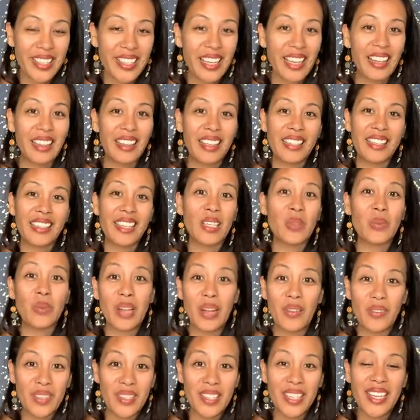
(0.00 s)
At least that's what
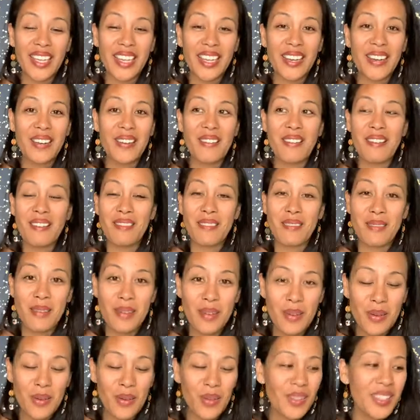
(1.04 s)
I've seen on the
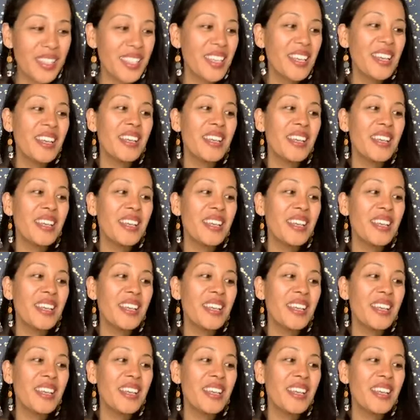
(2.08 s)
news.